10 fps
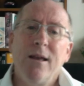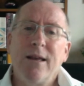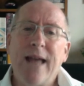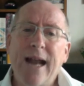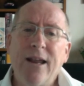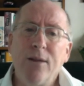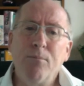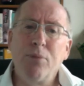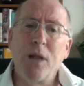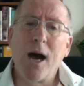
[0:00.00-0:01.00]
and an
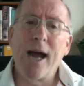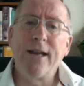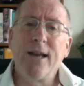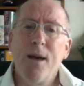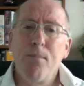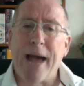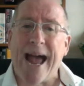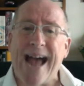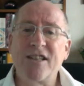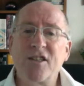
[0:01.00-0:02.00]
implied
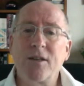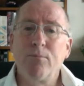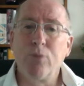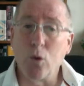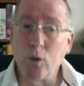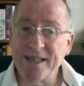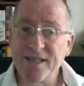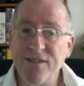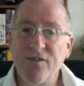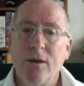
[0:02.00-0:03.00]
past
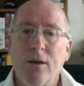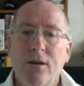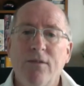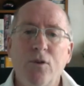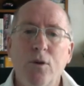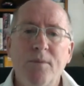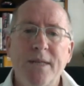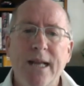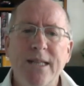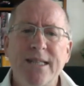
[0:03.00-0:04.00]
progressive verb
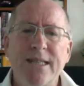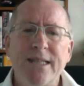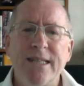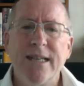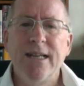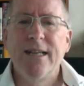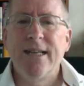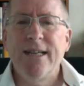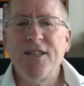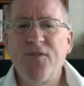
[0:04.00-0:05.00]
tense.
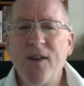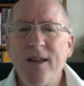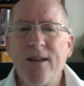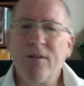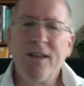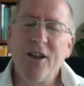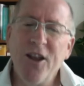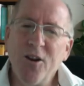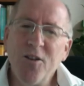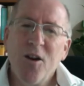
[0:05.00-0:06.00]
It's funny,
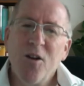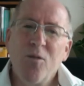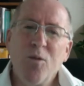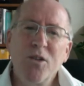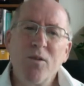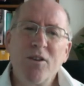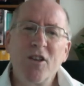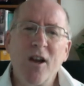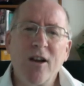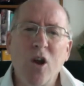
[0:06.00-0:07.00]
Wordsworth does
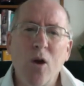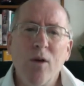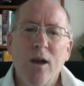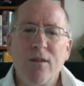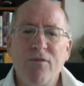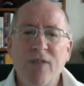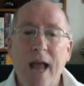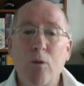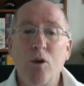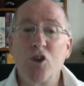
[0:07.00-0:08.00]
not go, the
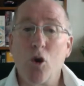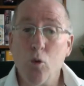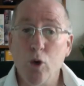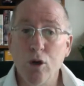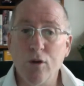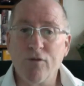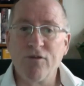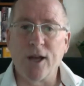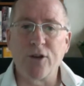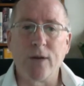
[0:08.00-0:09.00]
flowers were
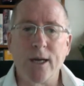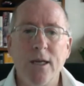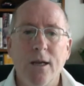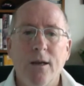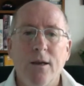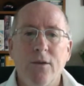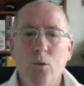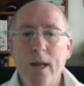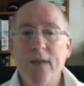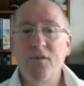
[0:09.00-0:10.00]
fluttering, the
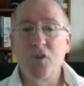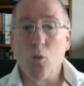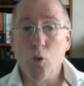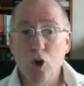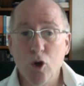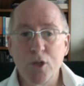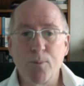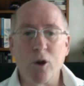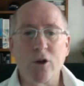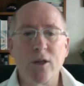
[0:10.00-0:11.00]
waves were
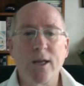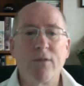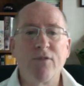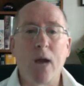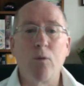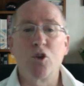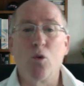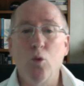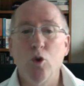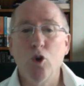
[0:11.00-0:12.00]
sparkling, the flowers
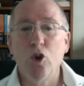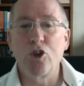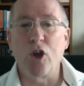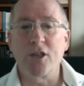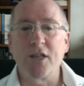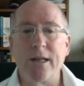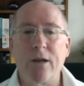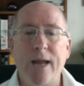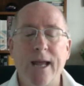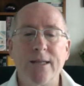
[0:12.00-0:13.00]
were tossing
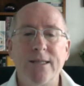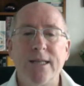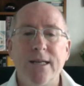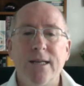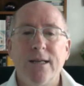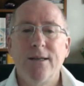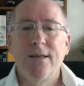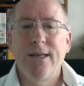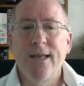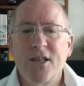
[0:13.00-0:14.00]
their heads.
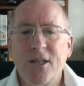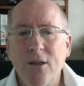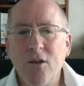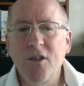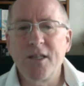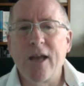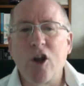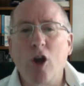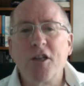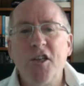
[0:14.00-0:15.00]
He excludes that
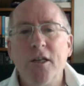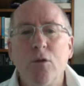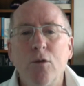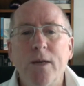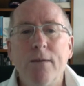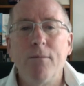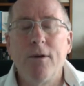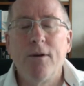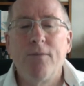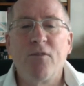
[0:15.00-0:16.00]
auxiliary
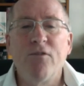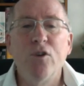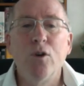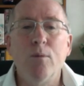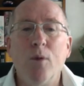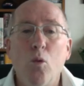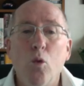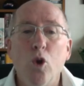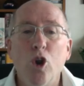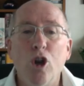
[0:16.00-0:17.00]
verb,
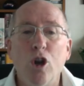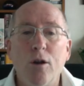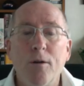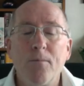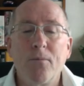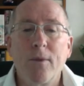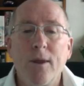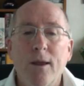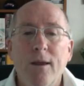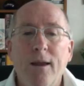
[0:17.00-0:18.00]
were,
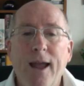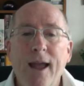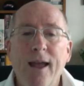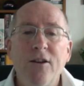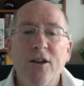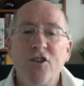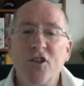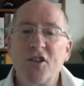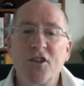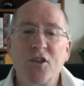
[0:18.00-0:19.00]
and
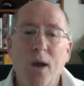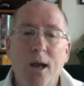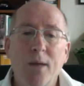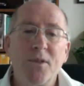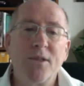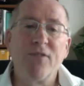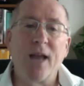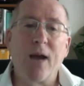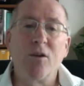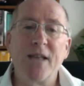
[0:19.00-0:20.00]
just describes the
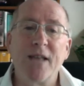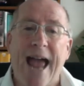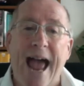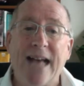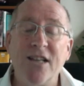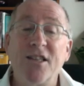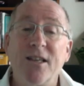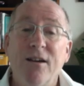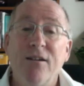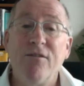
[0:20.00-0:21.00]
flowers
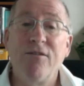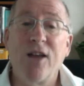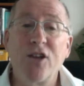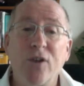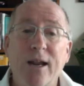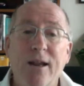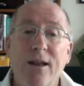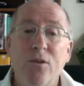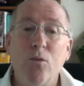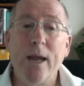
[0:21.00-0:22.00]
as fluttering,
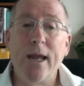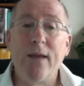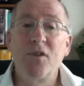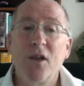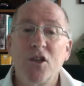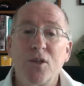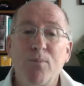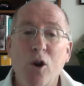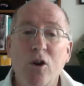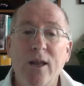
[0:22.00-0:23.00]
the waves
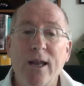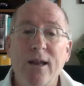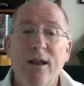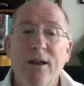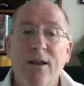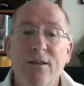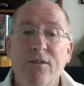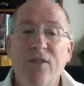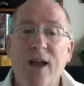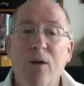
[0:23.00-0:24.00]
sparkling, the
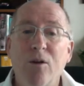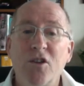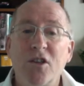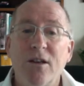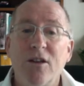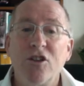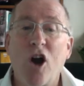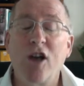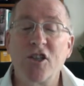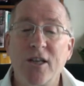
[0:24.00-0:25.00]
flowers
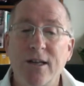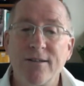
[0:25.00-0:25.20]
tossing.